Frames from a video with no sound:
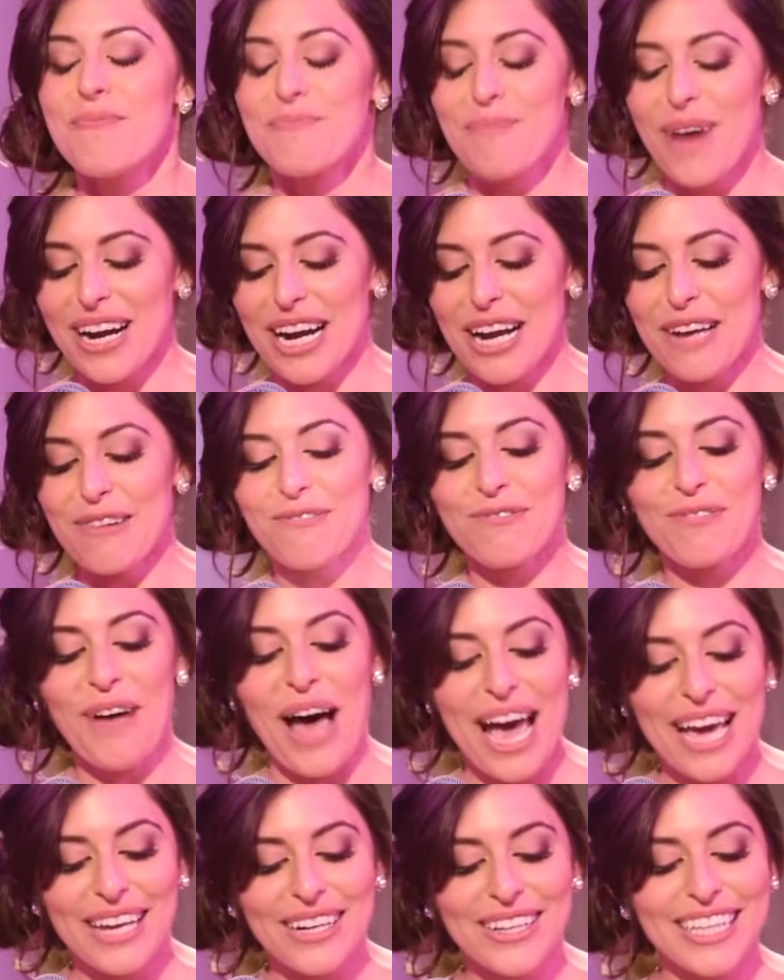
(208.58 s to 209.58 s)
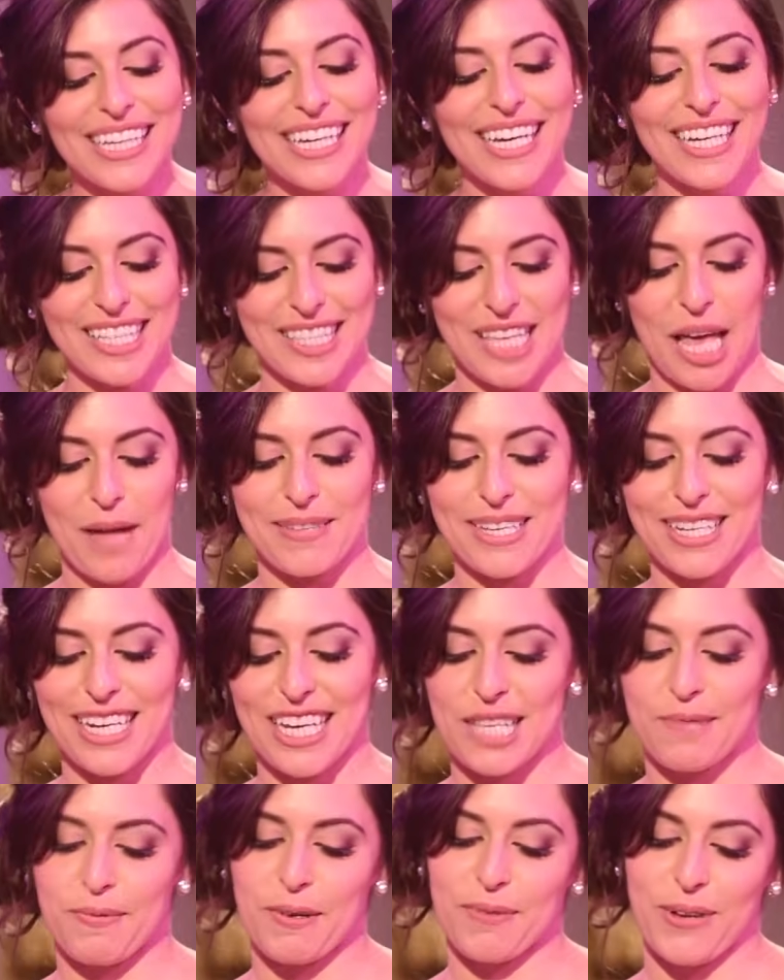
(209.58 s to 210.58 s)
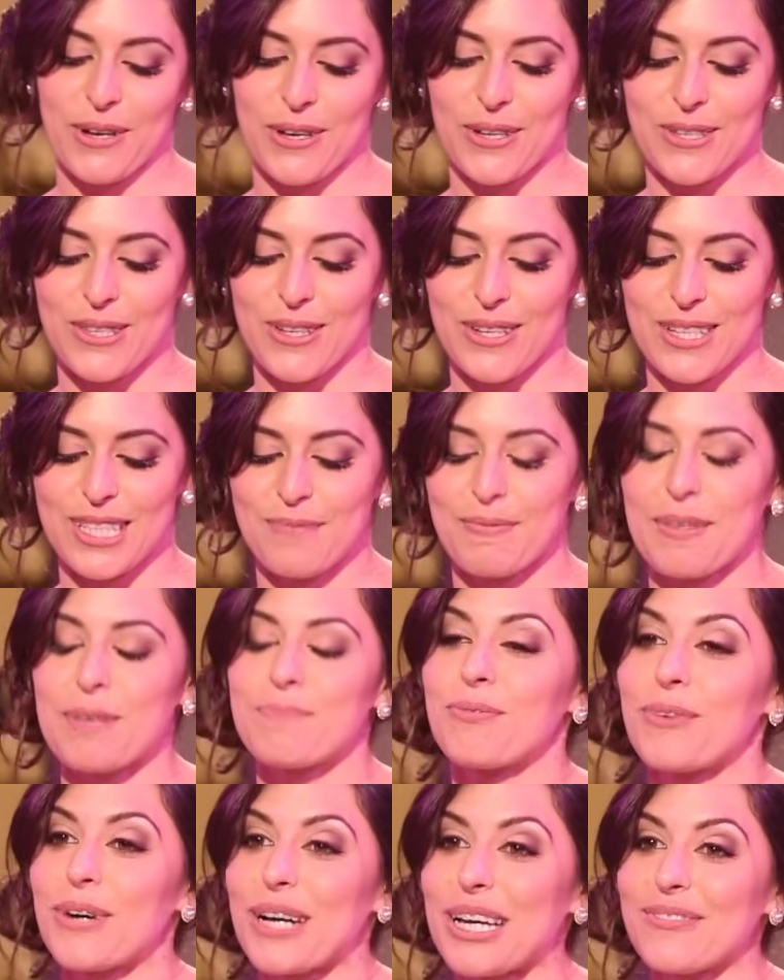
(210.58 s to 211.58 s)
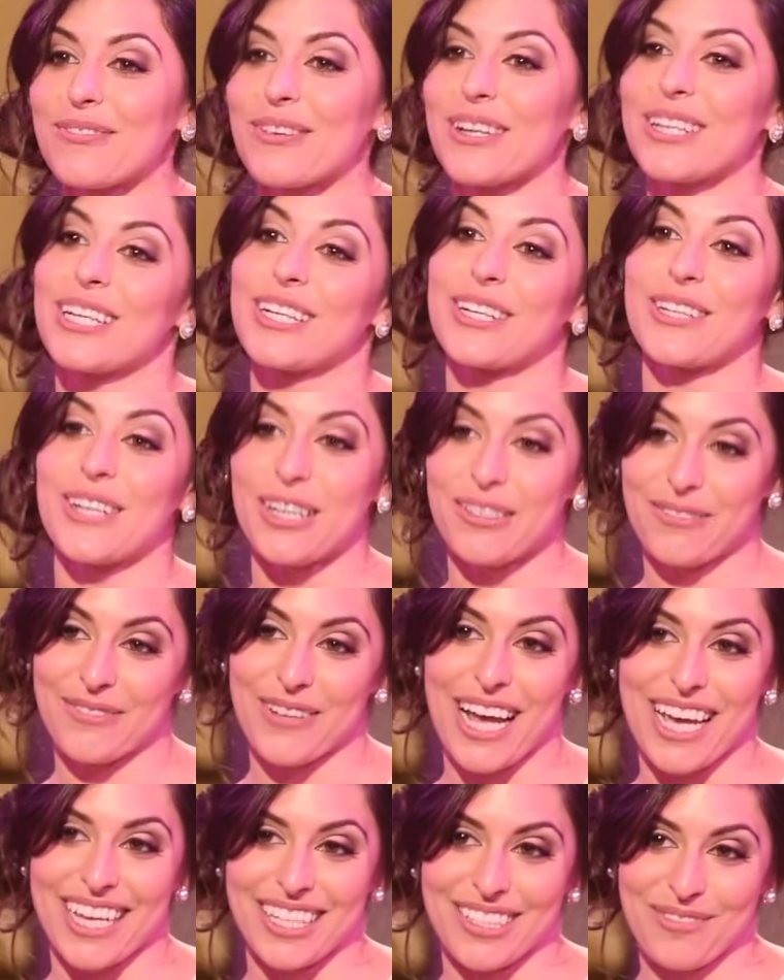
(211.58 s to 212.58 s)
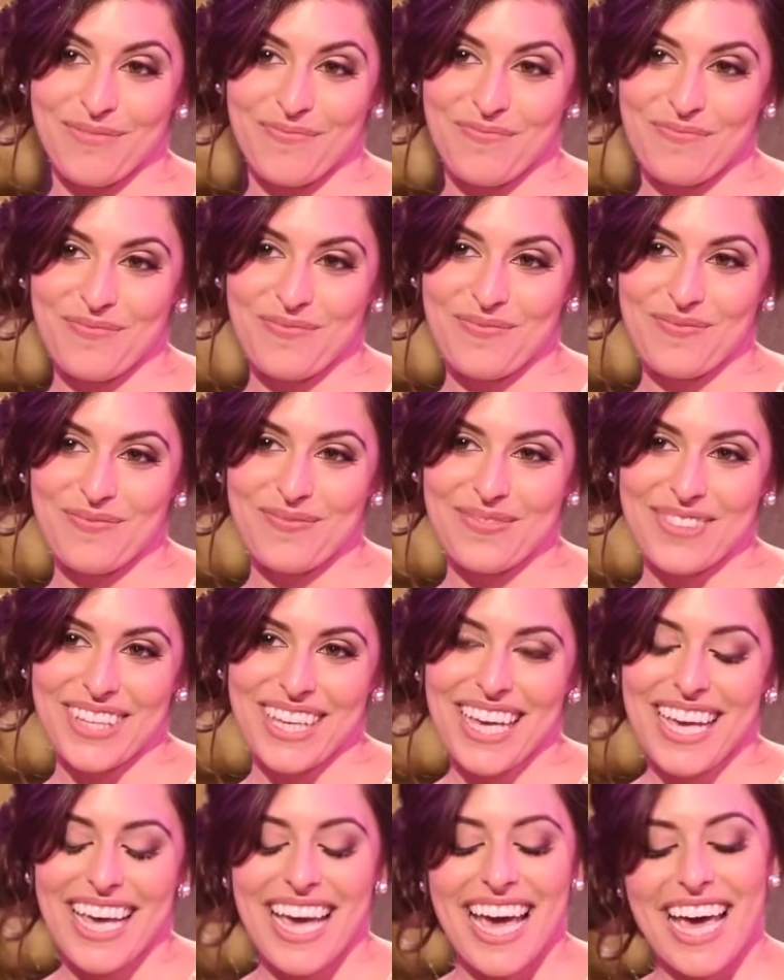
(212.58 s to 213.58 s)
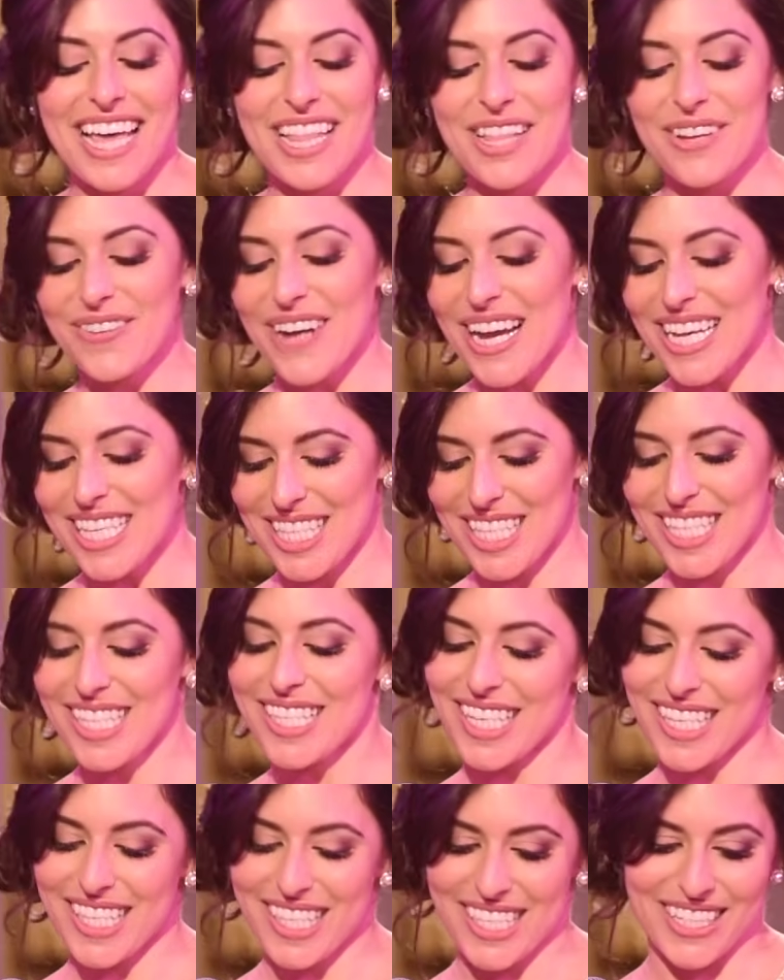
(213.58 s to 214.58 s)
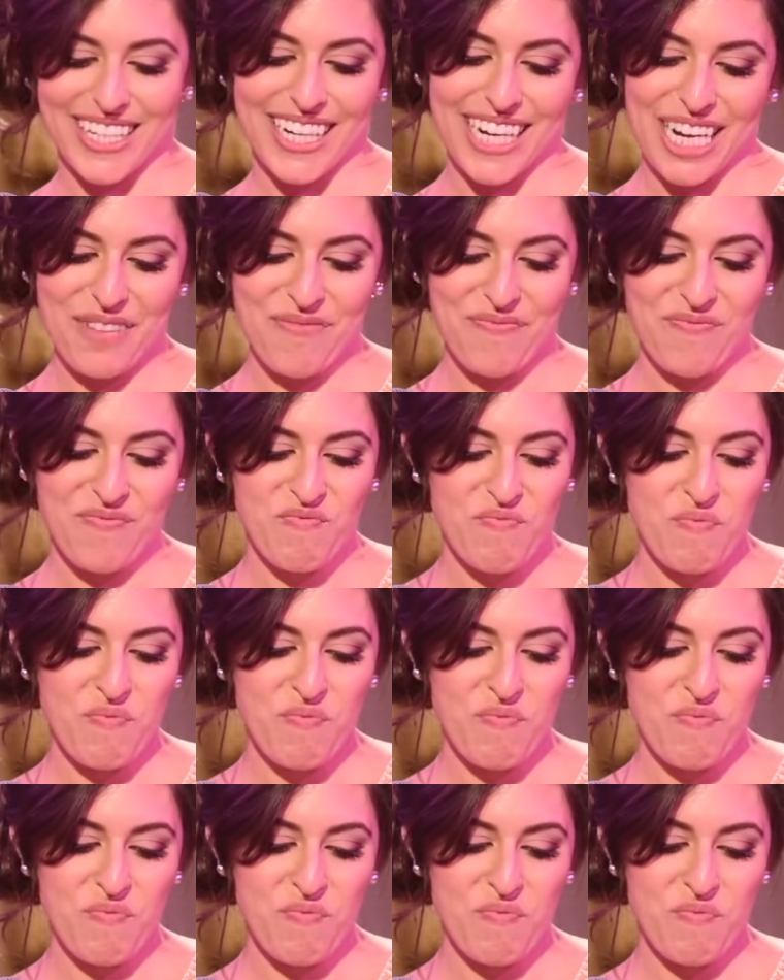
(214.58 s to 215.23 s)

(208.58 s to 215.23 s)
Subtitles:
Mara finally accepted his proposal to be boyfriend and girlfriend, and the rest is history.